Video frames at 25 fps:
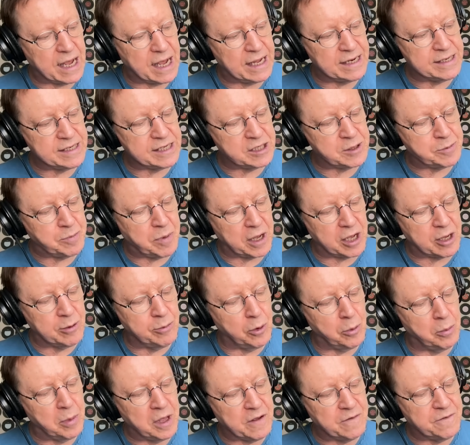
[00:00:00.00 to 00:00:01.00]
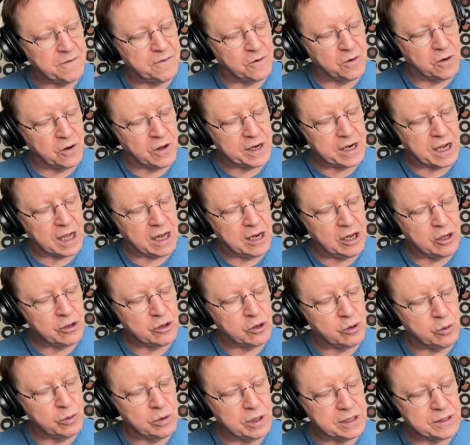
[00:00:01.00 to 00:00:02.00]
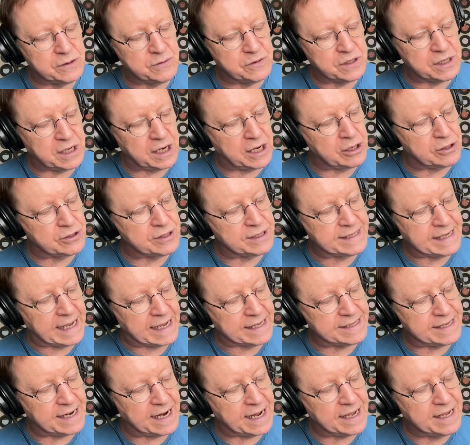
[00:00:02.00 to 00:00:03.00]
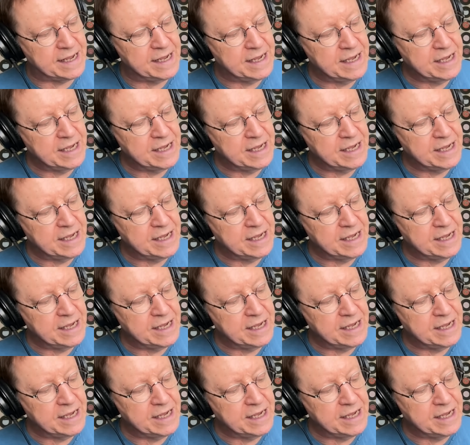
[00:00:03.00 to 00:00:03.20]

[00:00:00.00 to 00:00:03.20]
Despicable Me 4 at our local World of Cine on Saturday,